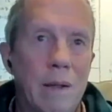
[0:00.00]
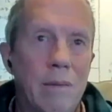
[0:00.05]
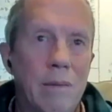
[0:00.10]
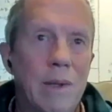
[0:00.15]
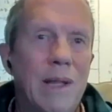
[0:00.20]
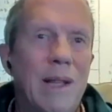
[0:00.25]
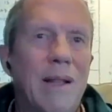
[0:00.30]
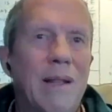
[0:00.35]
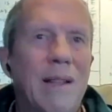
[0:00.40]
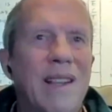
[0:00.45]

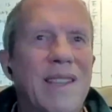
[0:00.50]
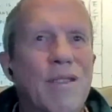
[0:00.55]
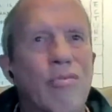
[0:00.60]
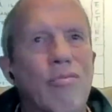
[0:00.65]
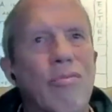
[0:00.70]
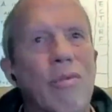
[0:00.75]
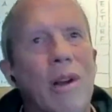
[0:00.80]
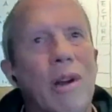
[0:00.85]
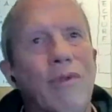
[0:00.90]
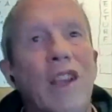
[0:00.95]
Well,
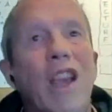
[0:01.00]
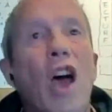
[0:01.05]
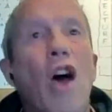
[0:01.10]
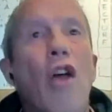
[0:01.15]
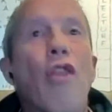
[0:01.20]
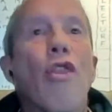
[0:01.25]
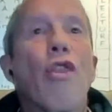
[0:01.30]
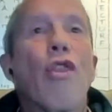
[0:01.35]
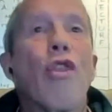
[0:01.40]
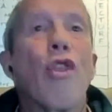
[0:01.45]
that's roughly
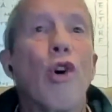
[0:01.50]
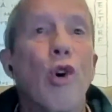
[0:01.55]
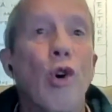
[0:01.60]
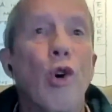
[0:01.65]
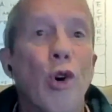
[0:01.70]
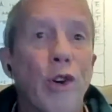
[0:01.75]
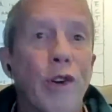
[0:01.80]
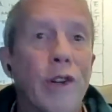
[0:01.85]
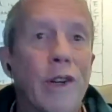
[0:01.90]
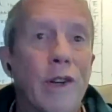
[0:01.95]
a
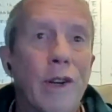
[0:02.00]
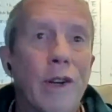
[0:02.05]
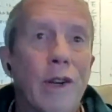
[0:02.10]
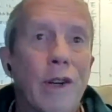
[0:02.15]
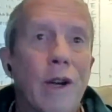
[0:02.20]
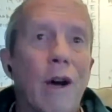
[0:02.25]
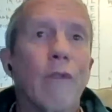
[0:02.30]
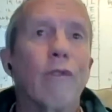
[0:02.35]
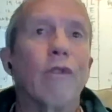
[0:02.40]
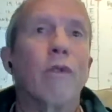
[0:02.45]
third
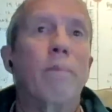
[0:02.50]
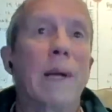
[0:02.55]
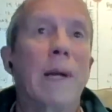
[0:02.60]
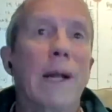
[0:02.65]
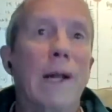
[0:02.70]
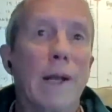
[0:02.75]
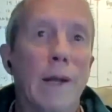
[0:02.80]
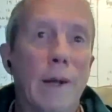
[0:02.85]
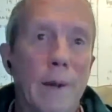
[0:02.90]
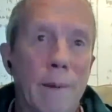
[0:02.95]
of a
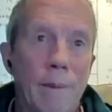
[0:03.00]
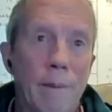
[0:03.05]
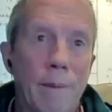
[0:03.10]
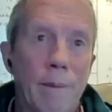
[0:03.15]
billion.